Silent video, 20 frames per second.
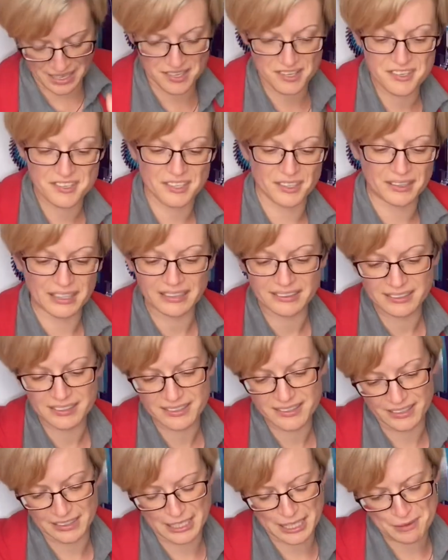so that
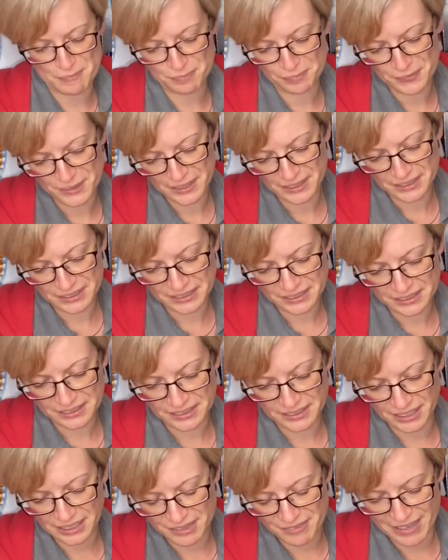is
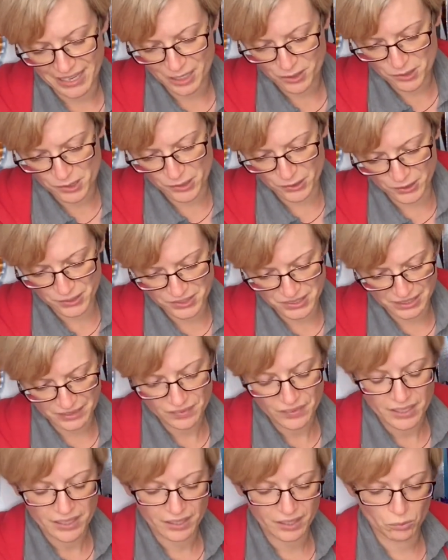kind of outcrossing.
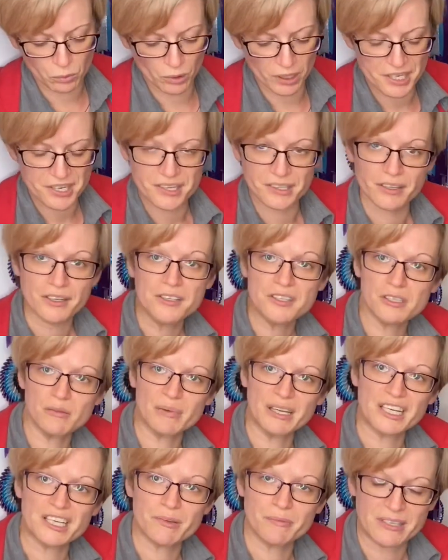What I should also
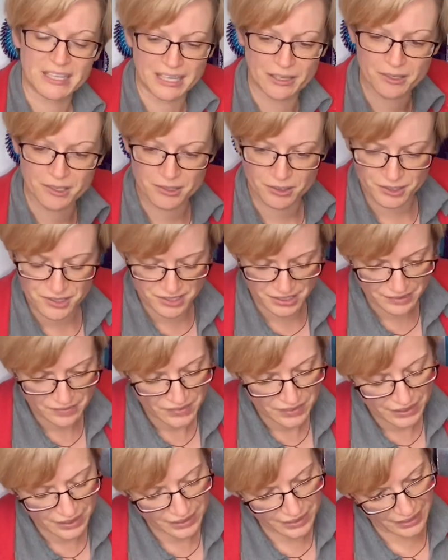mention with outcrossing,
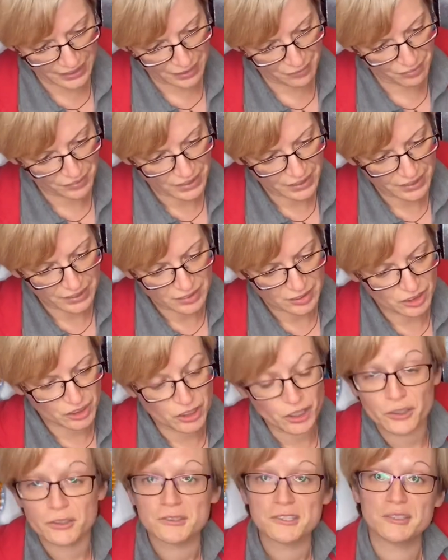
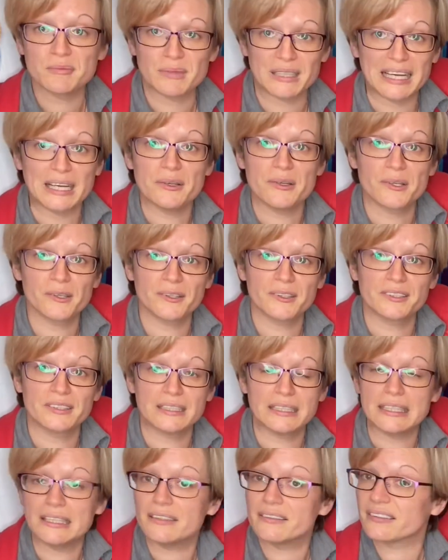your ultimate
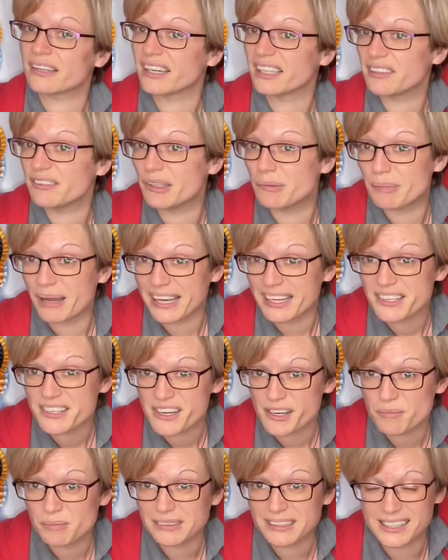outcrossing is kind of your pet
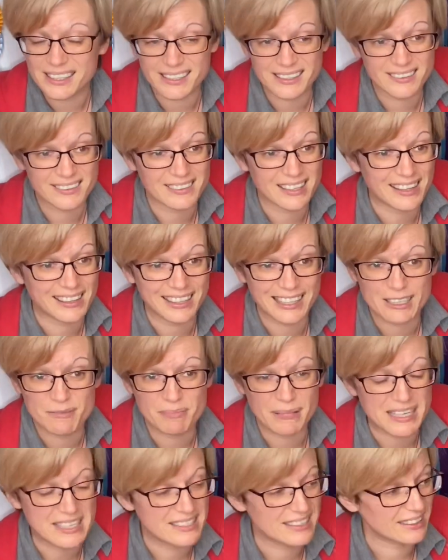shop lines. They're
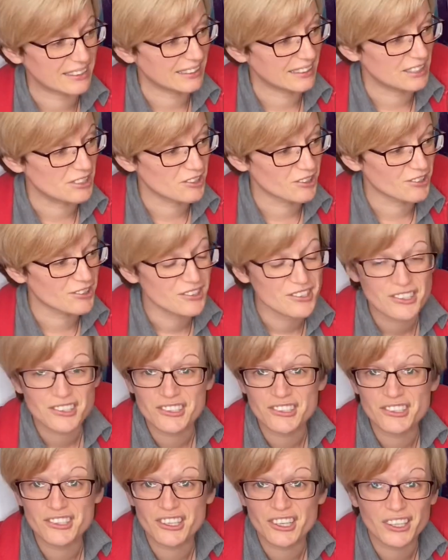basically
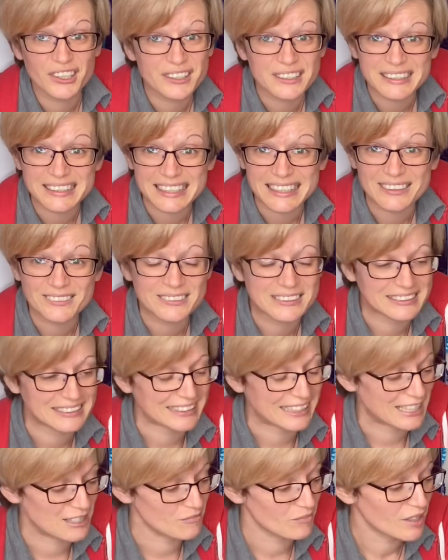just churned out.
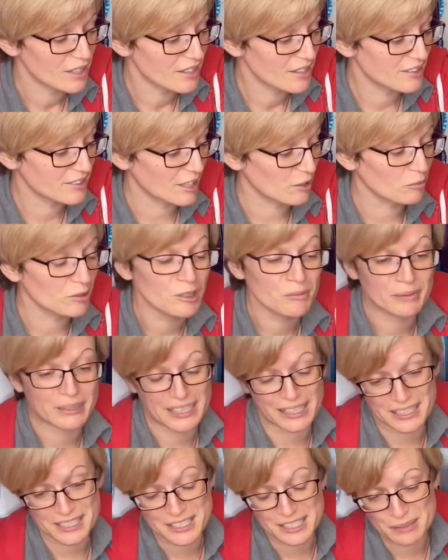There will be
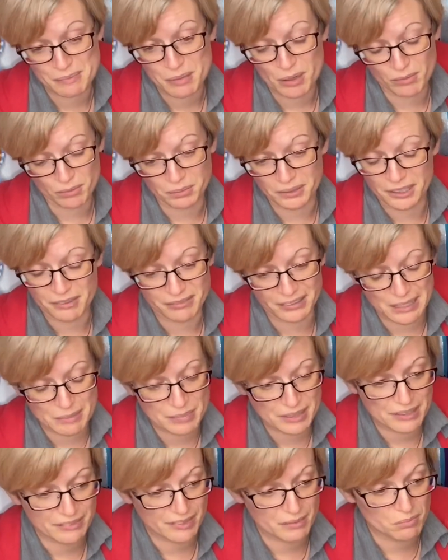actually probably a fair
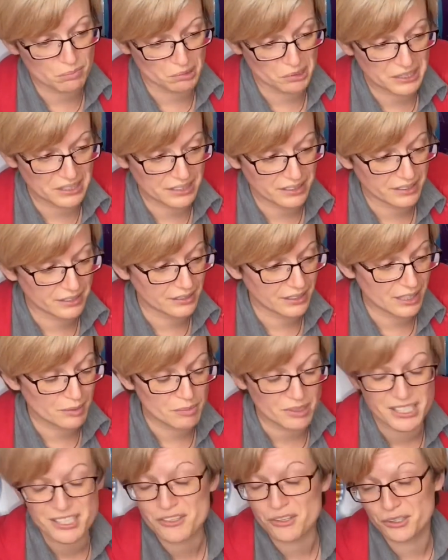bit of inbreeding in there,
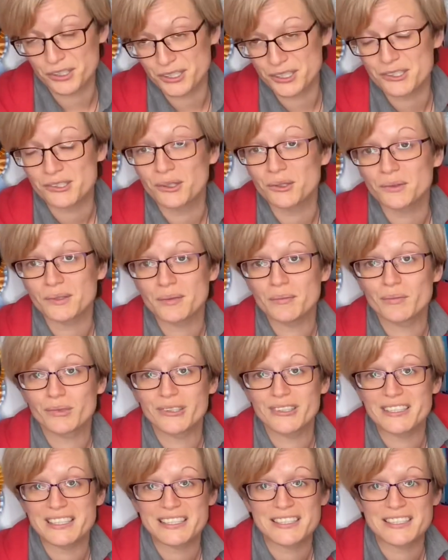but it's uncontrolled inbreeding,